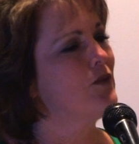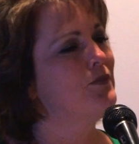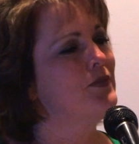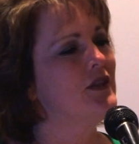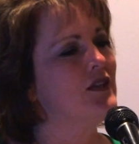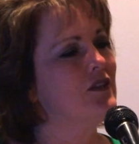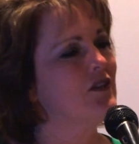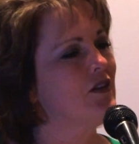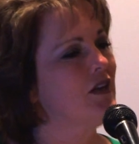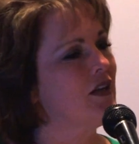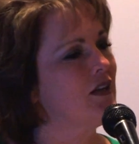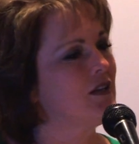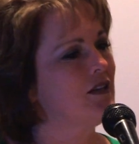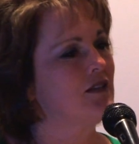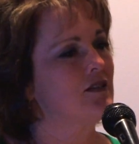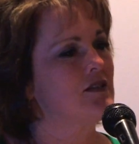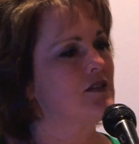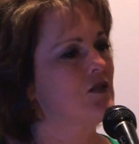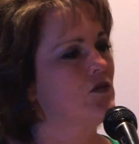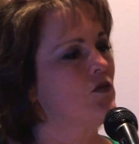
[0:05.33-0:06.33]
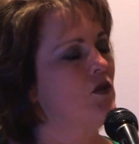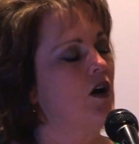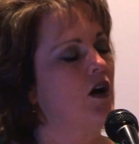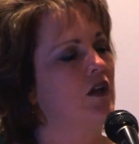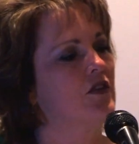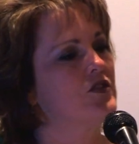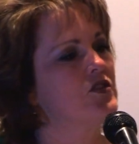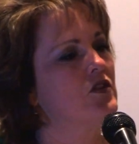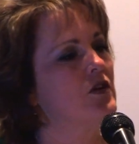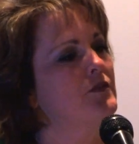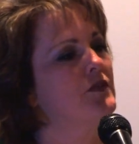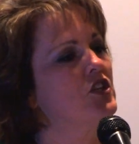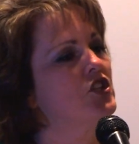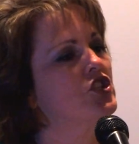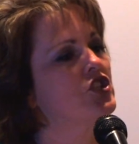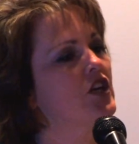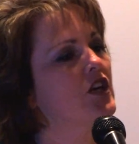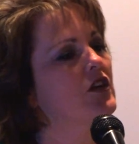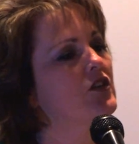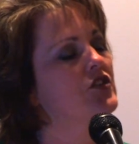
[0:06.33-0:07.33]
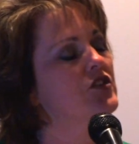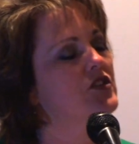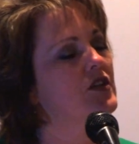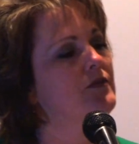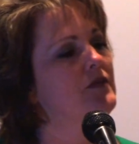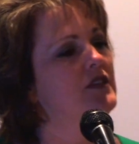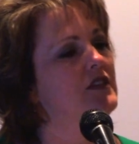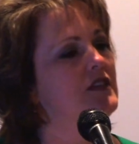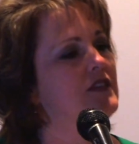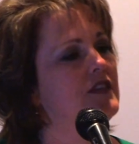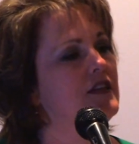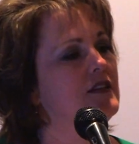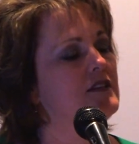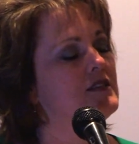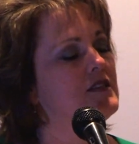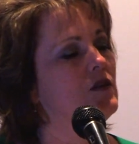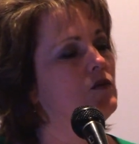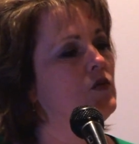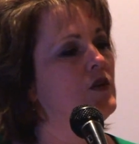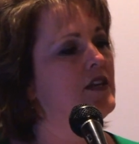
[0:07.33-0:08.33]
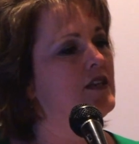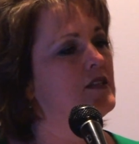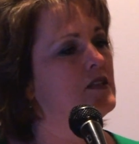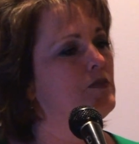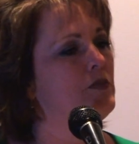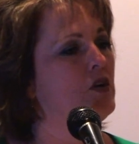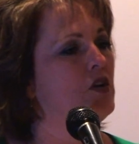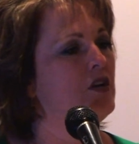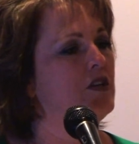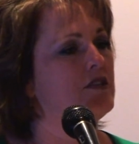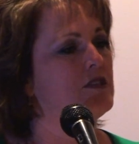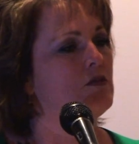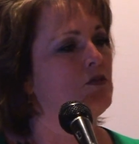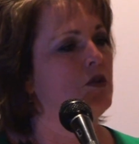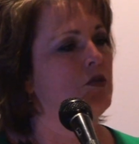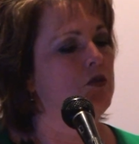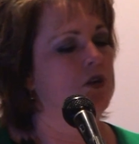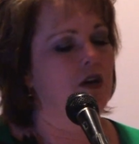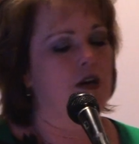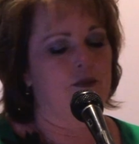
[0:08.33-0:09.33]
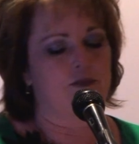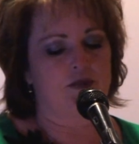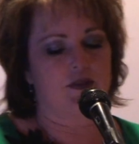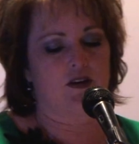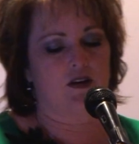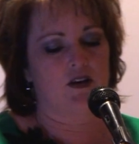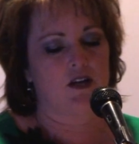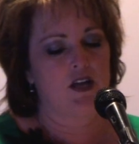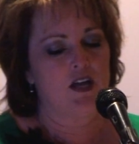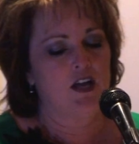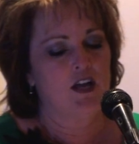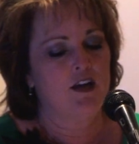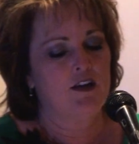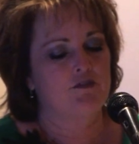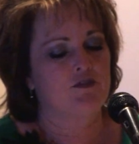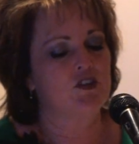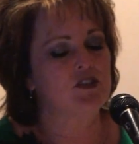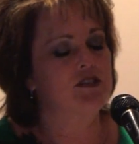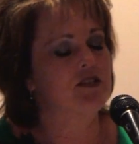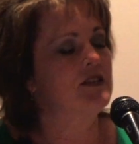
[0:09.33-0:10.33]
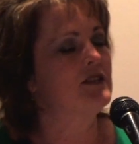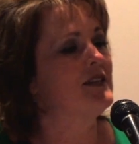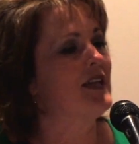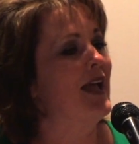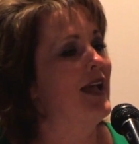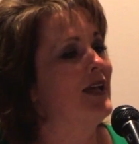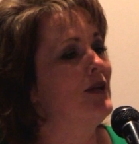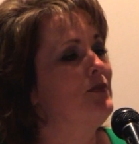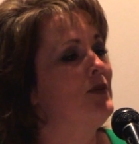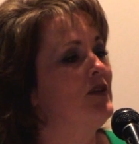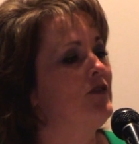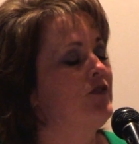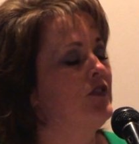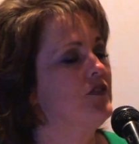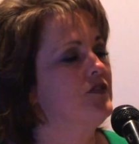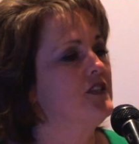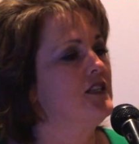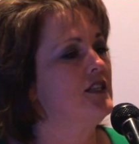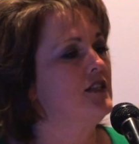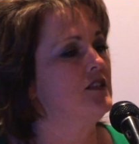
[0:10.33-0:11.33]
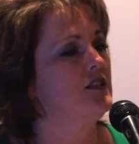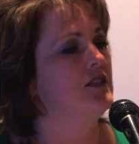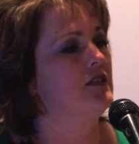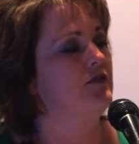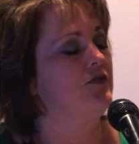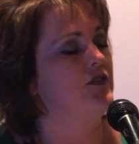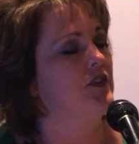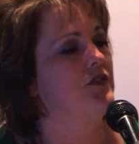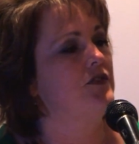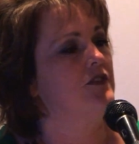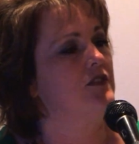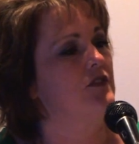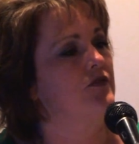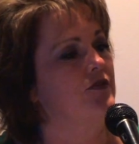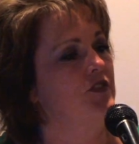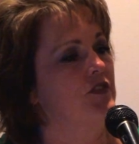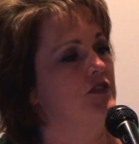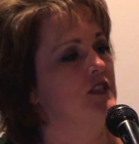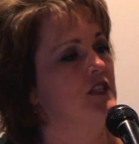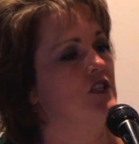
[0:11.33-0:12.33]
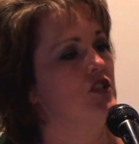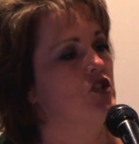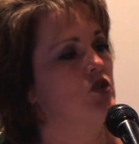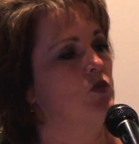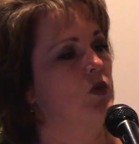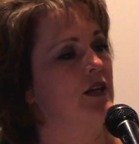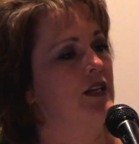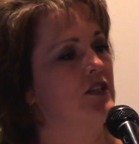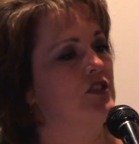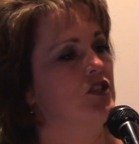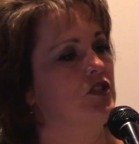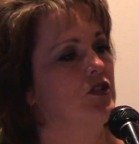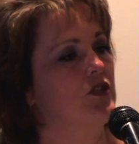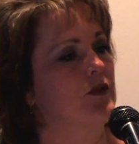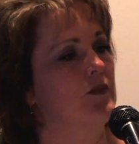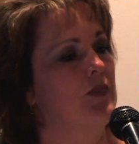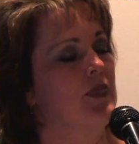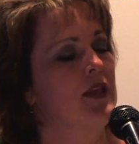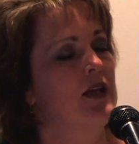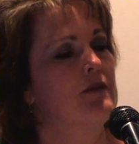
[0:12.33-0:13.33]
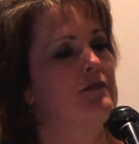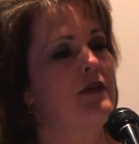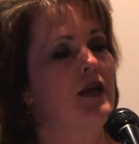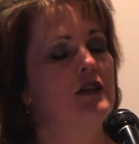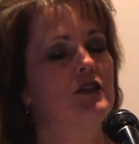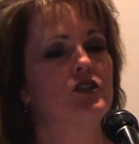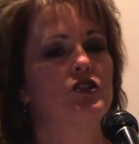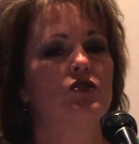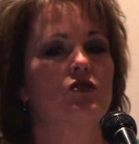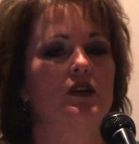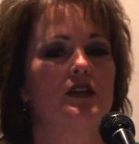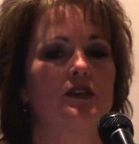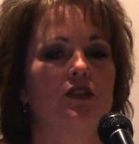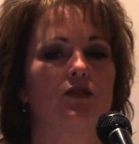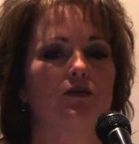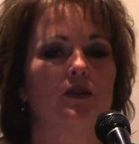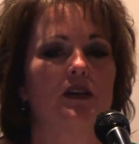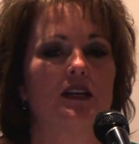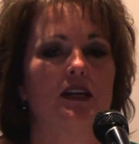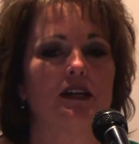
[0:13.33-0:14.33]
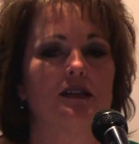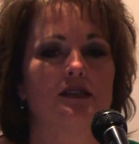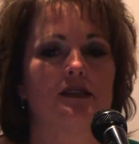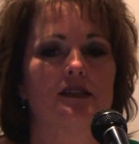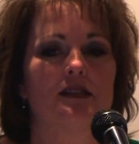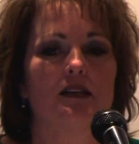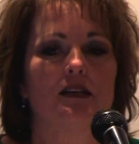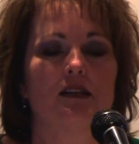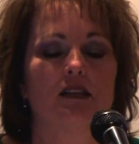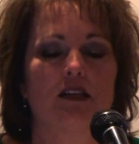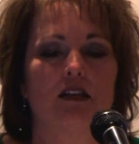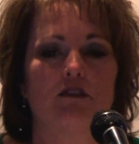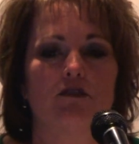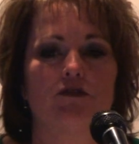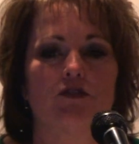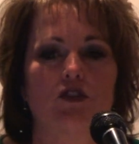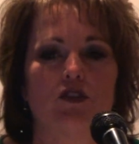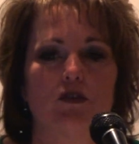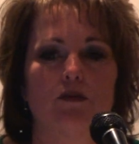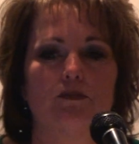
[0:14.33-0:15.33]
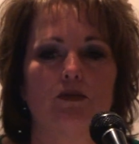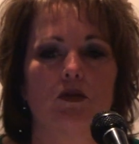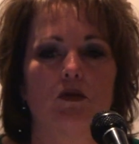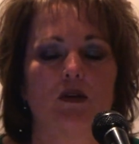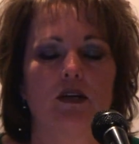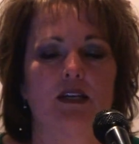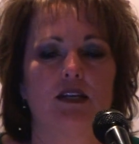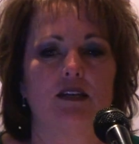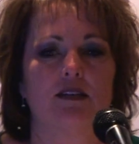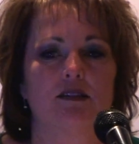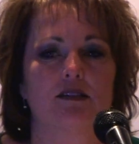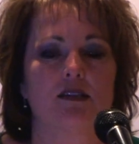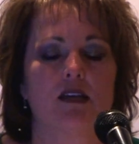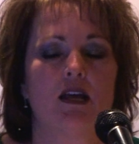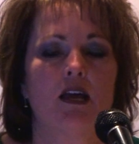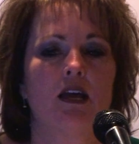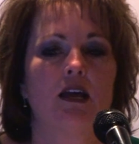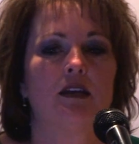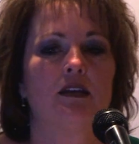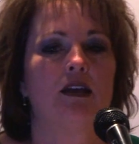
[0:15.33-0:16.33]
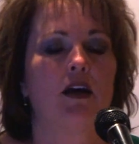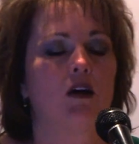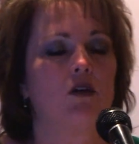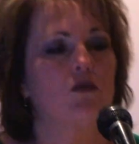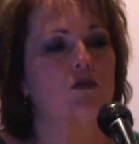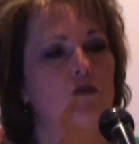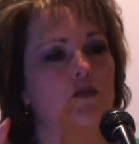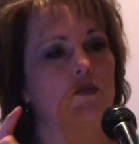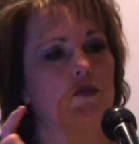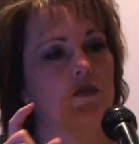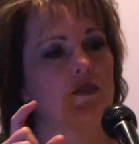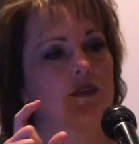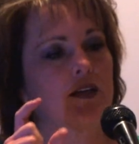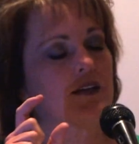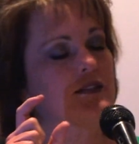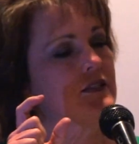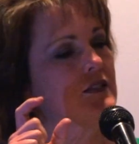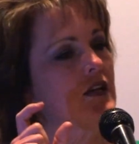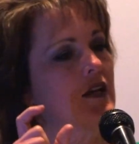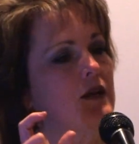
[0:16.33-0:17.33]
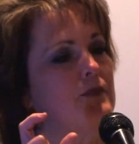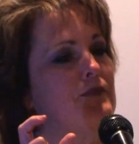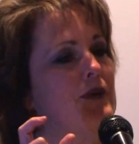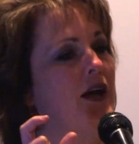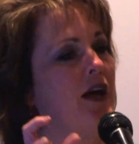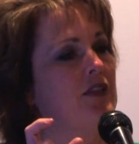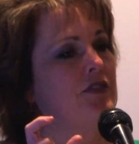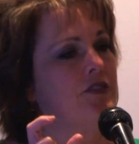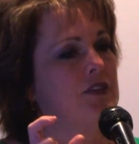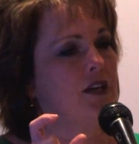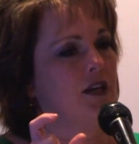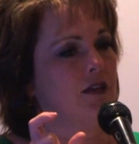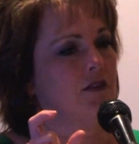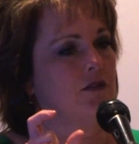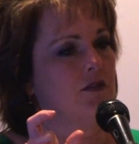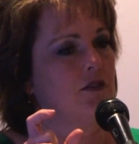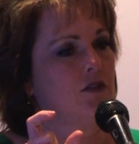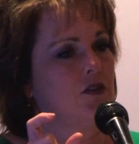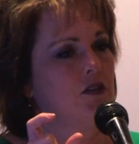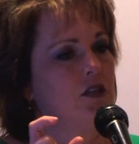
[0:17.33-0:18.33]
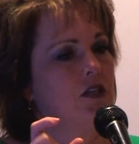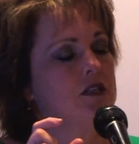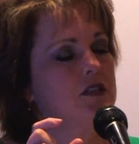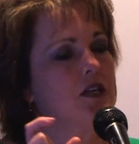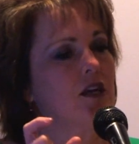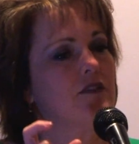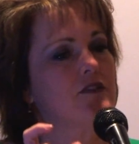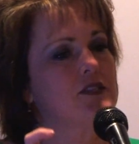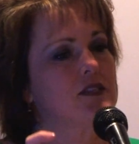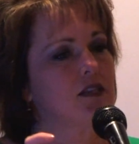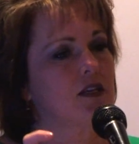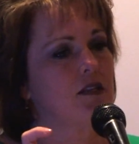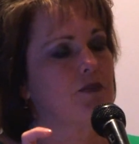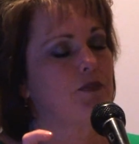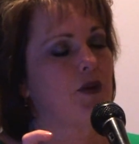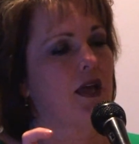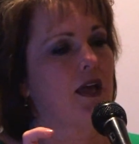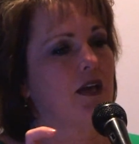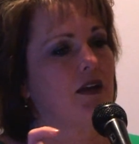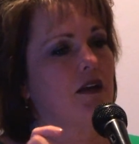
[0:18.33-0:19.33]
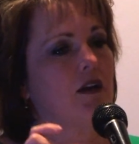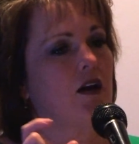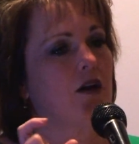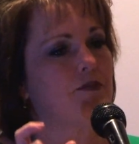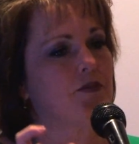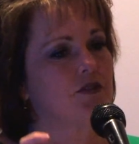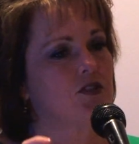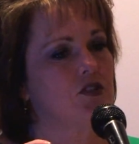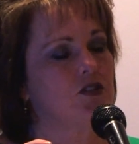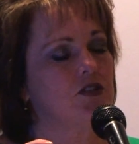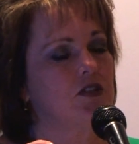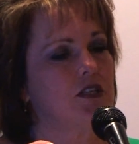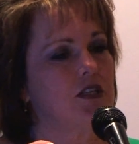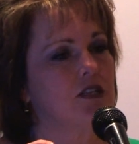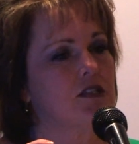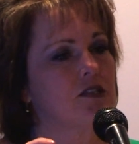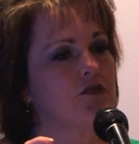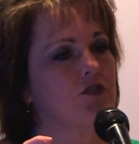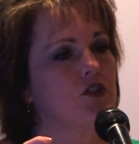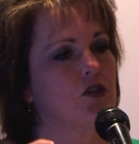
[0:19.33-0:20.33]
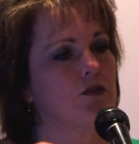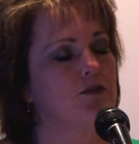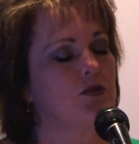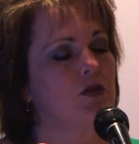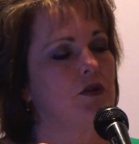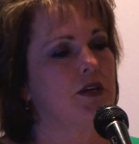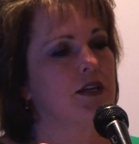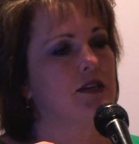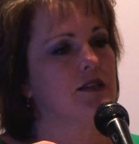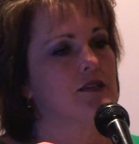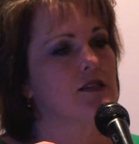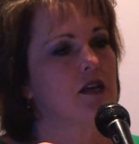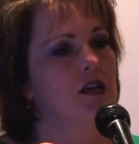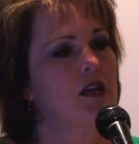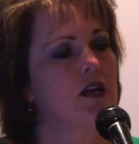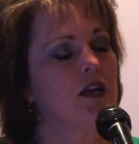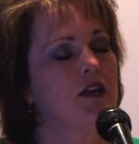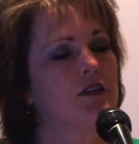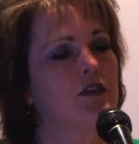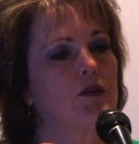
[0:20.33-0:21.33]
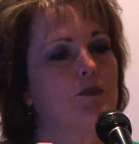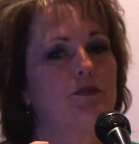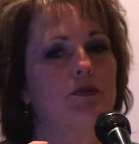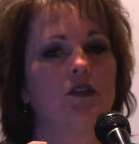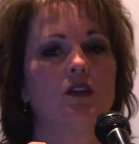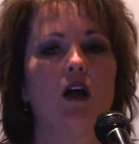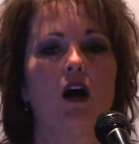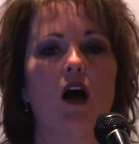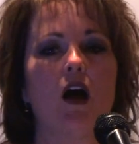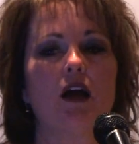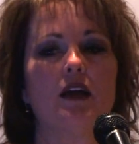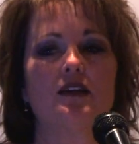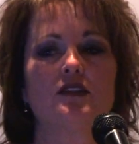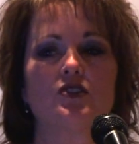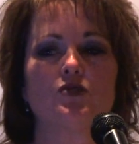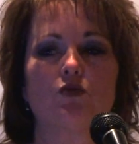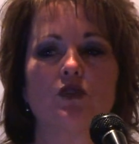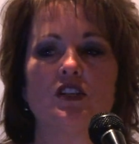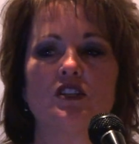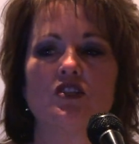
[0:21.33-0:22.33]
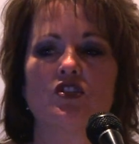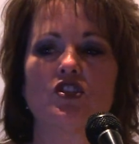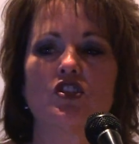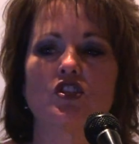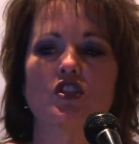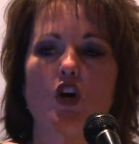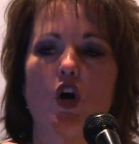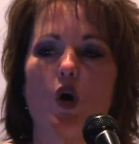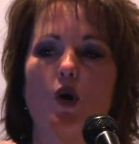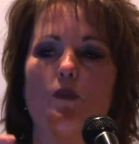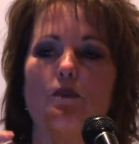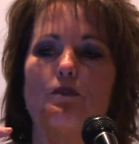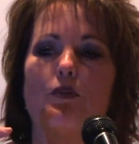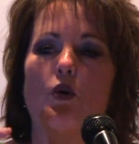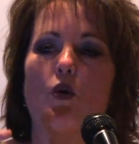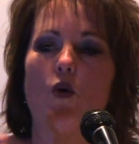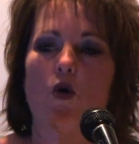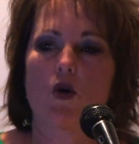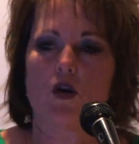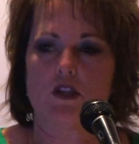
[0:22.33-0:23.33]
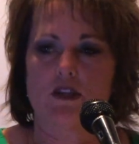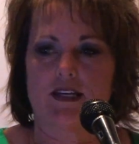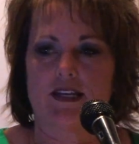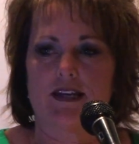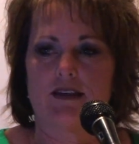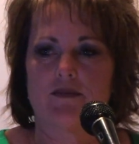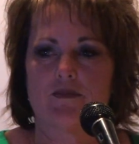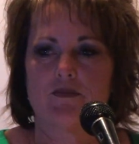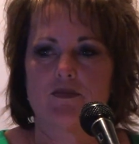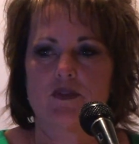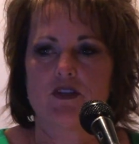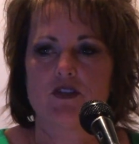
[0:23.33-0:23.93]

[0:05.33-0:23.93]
you're beating your head against the wall. So I'm going to share some of the things that we experience when we're up there. For instance, AB 1522, mandatory 3-day sick leave for your employees. Now, that's not a bad thing. You need to have sick pay opportunities for your employees. The law is written so poorly,